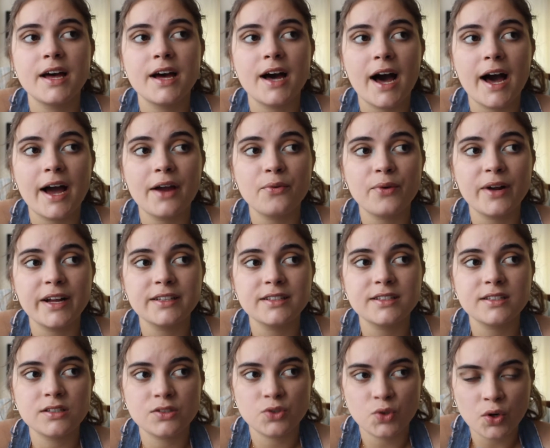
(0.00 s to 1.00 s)
I read
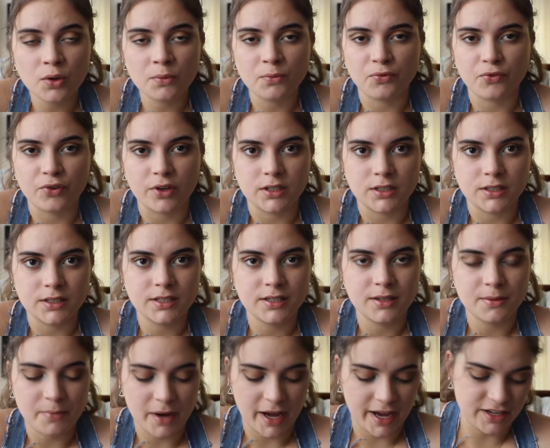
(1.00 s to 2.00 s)

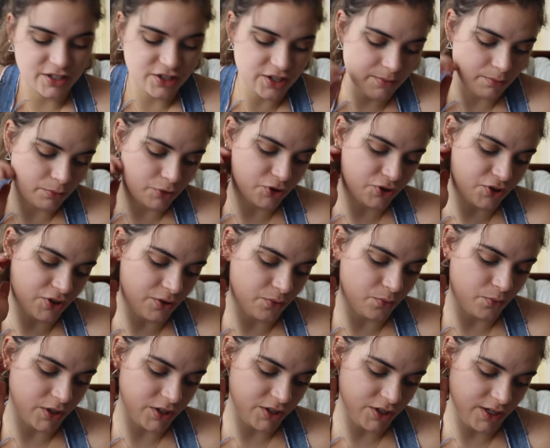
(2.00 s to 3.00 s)
Stormfront by Jim Butcher,
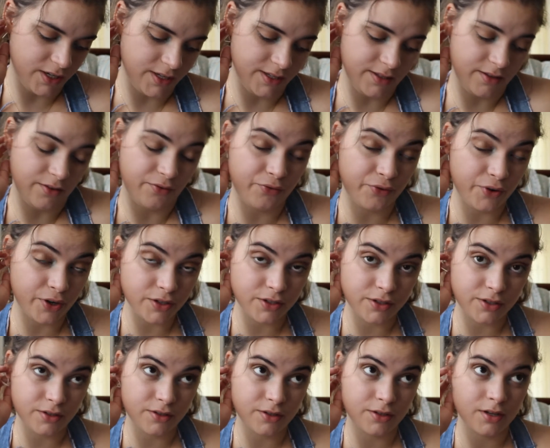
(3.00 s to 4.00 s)
which is the
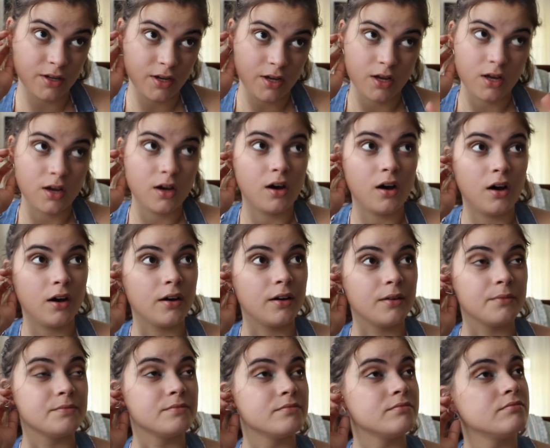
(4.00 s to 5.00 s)
first
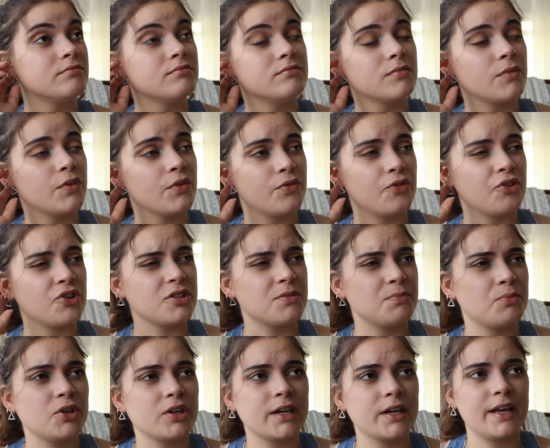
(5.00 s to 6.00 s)

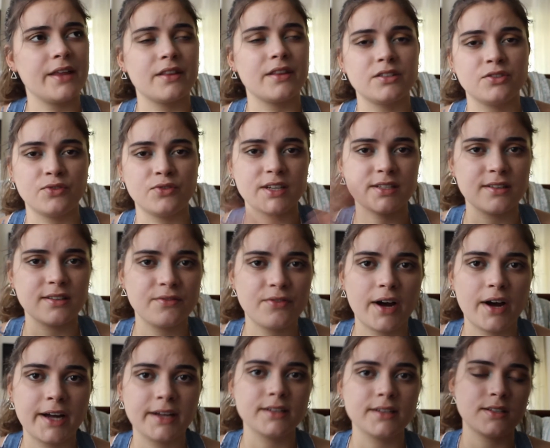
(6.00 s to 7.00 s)
book in the Dresden
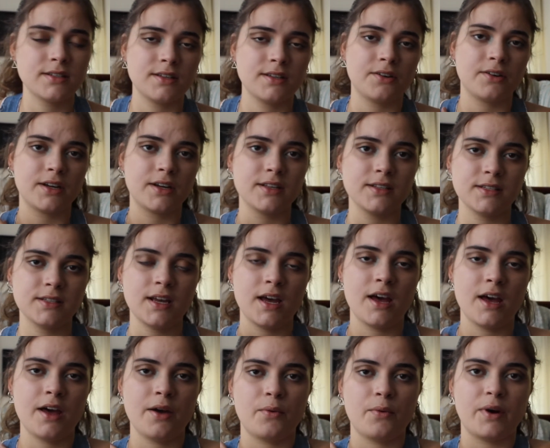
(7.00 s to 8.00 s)
Files series,
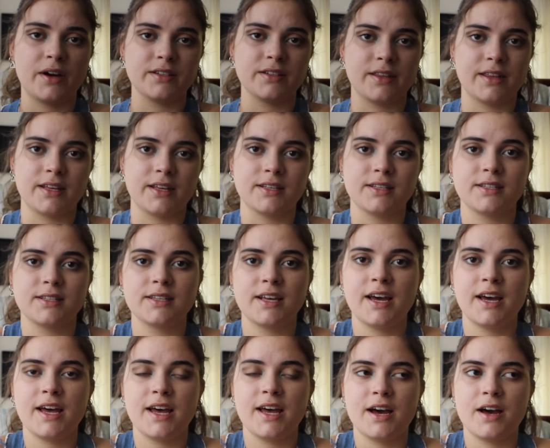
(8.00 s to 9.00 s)
where this
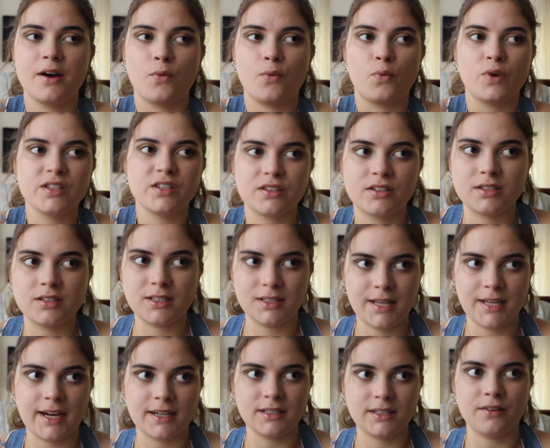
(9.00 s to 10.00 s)
wizard
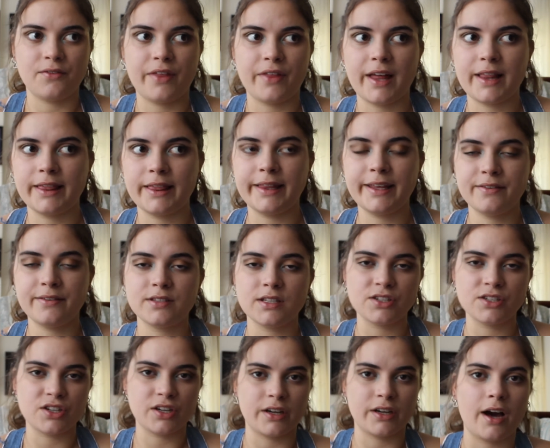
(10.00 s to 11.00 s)
detective that lives
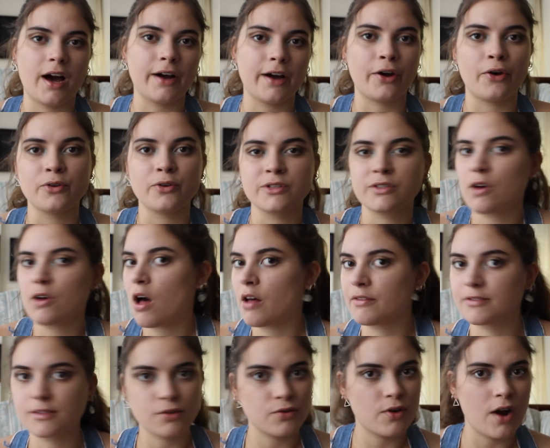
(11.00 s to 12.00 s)
in Chicago
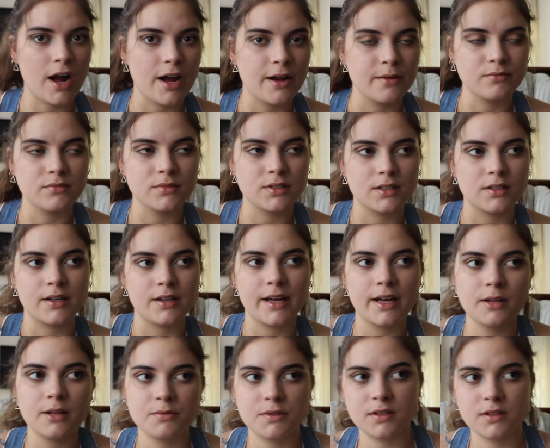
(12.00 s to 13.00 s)
solves crimes and
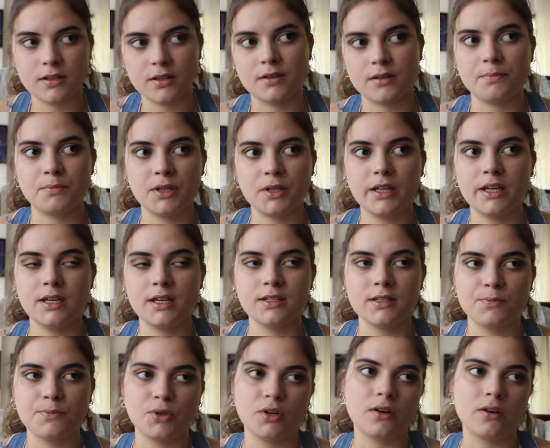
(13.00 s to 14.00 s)
helps the
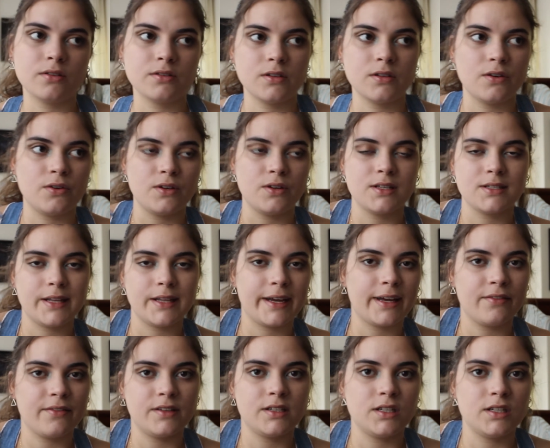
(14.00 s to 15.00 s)
police, but also is
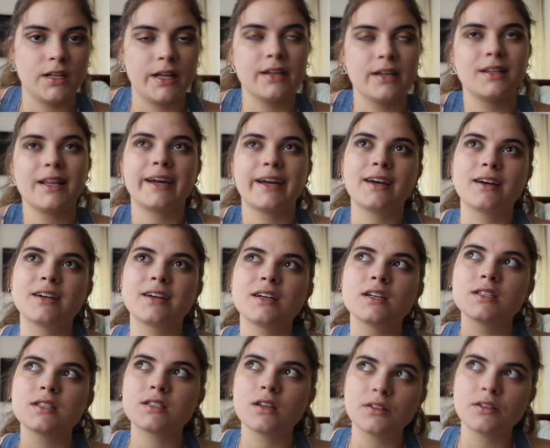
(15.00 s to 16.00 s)
like a vigilante, like a
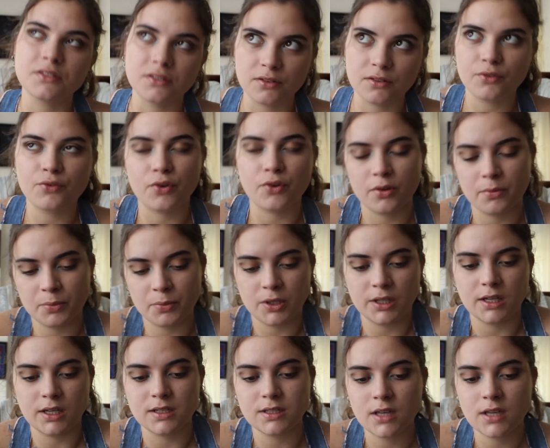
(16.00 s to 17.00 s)
consultant for the
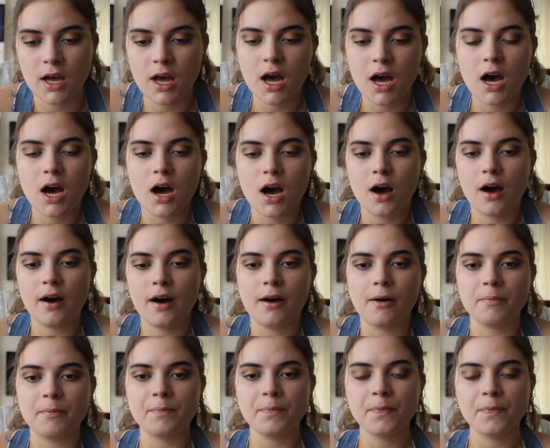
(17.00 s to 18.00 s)
police.
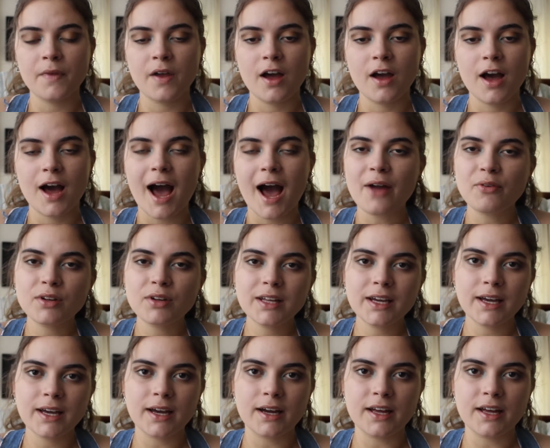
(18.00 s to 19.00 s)
I
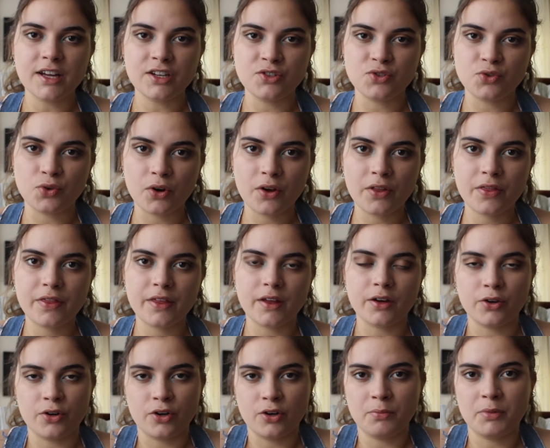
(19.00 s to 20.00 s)
really enjoyed the
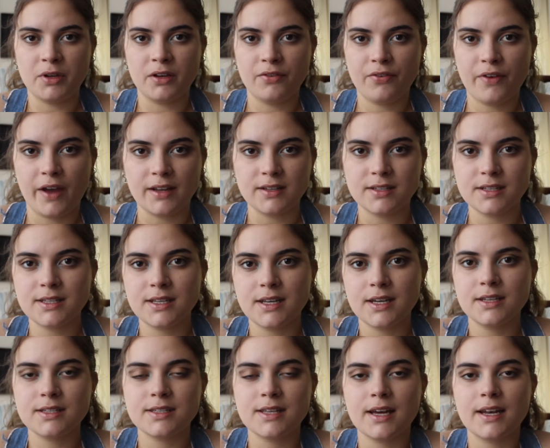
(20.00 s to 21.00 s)
urban
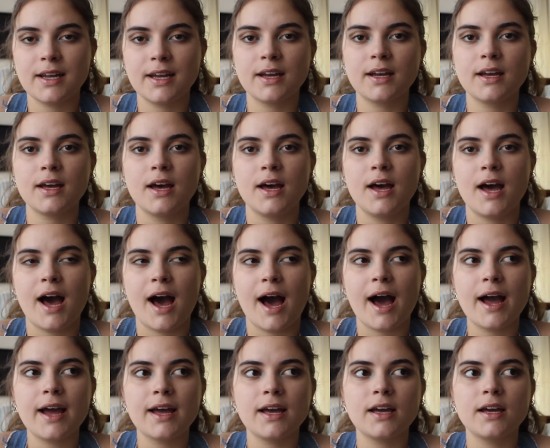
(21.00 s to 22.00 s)
fantasy setting.
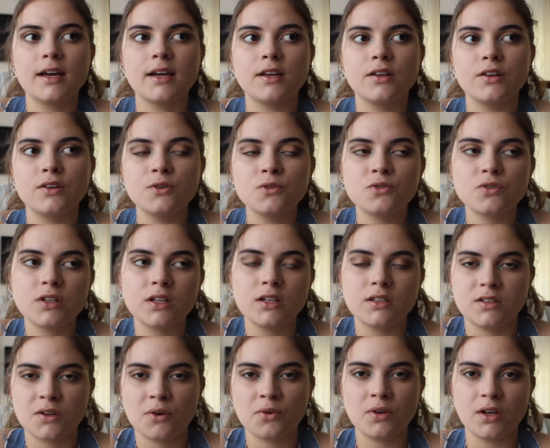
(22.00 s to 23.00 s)
I usually
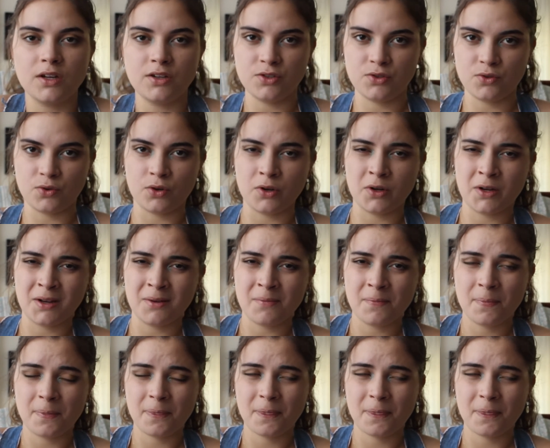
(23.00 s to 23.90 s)
don't enjoy...